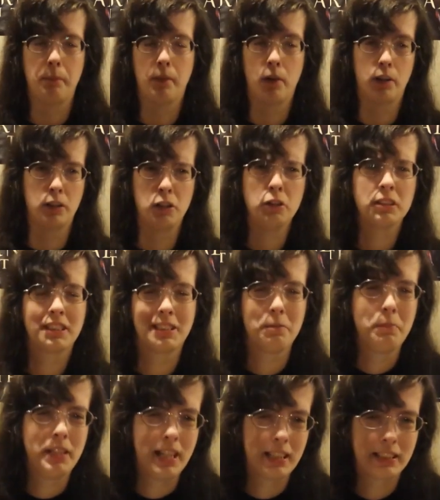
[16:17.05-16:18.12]
Or you'll see
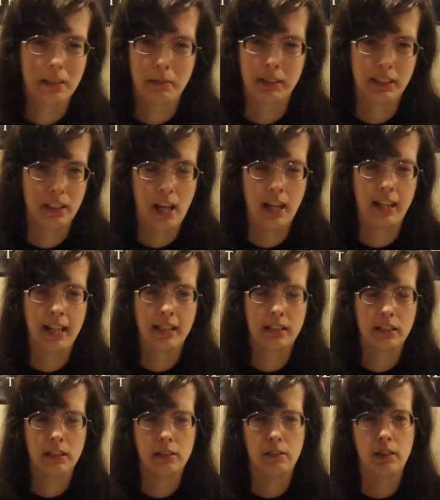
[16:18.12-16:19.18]
me next time because I can't
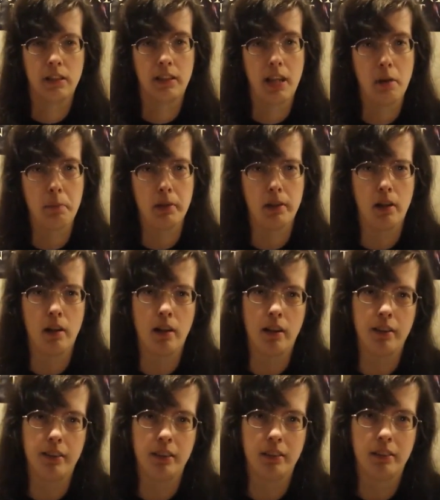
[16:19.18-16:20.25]
see you. That'd be
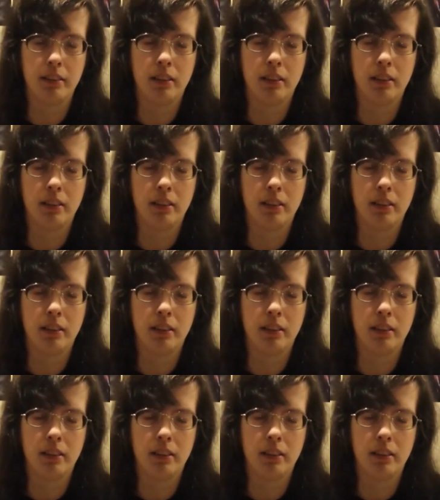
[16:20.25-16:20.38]
odd.